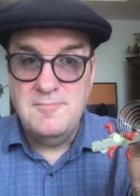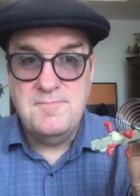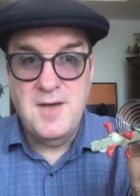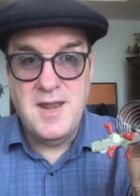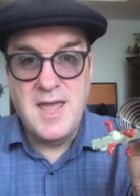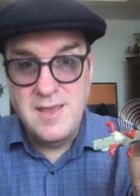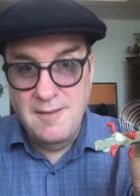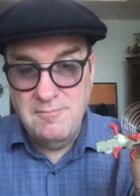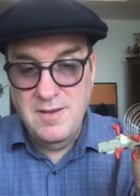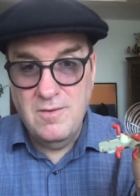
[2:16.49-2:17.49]
But I
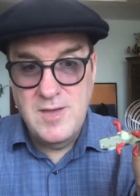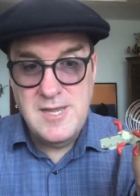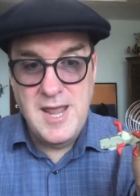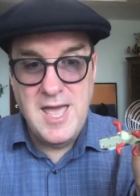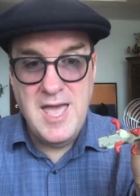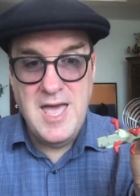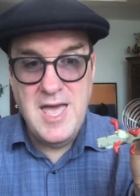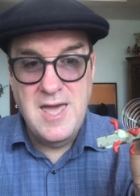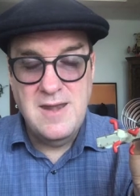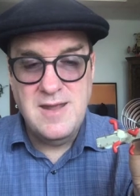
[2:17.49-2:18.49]
kept going,
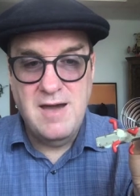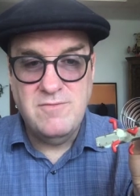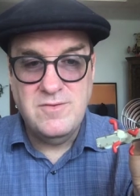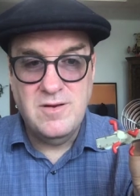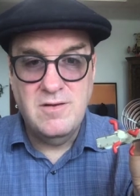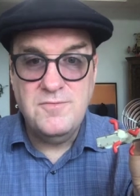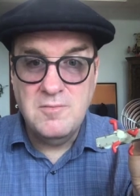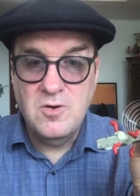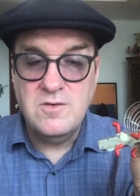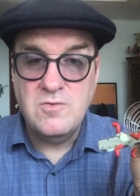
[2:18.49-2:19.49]
and after a few
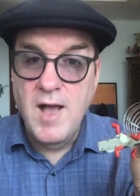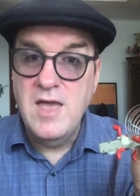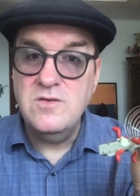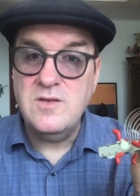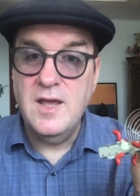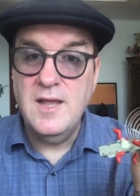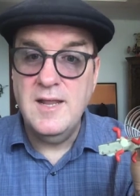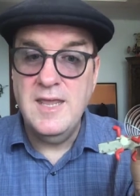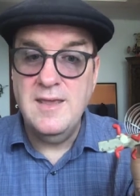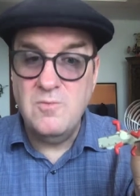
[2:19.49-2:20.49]
more tries,
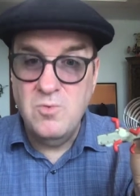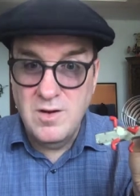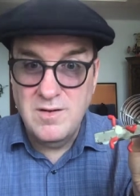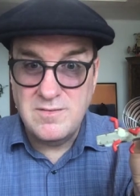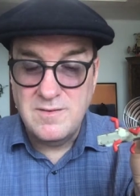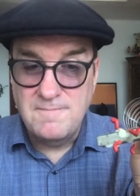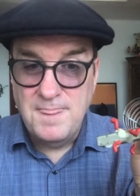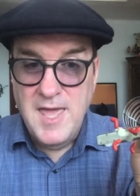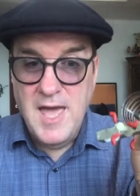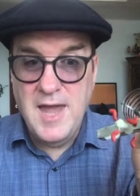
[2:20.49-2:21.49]
it worked.
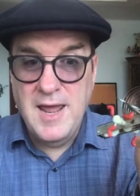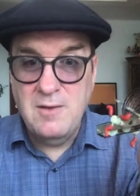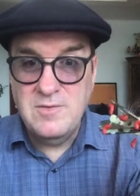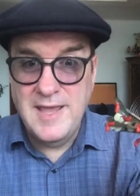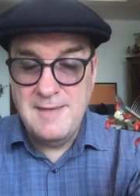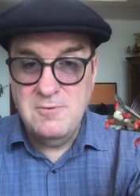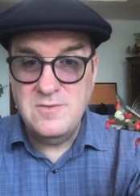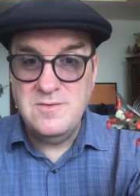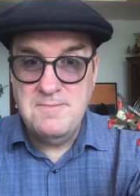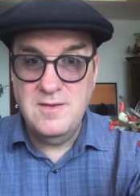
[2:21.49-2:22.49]
And I was able
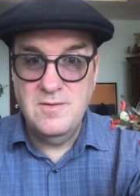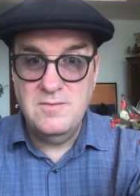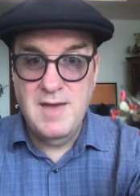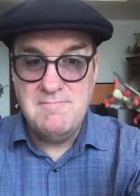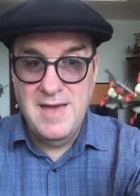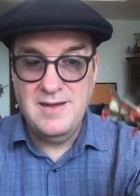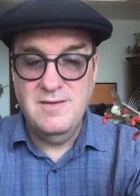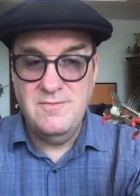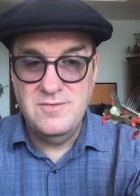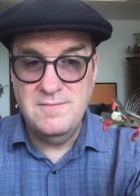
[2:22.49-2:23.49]
to build my
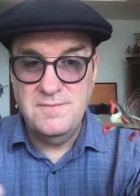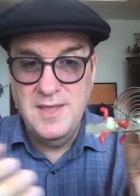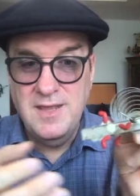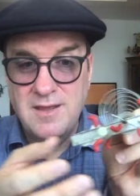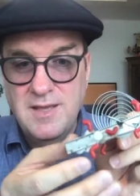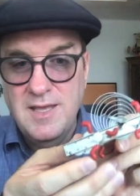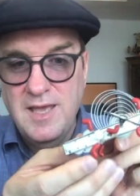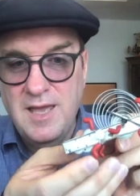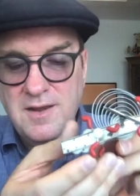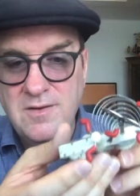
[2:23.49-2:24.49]
magnificent thing.
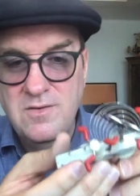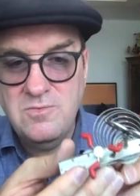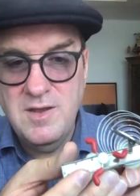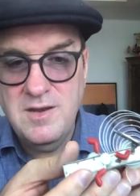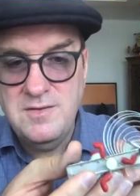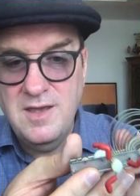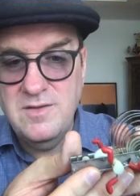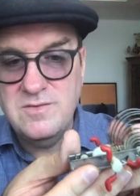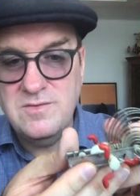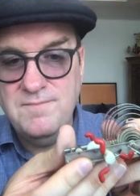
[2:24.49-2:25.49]
And here's what it
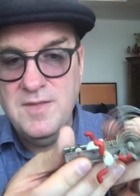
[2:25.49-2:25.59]
does.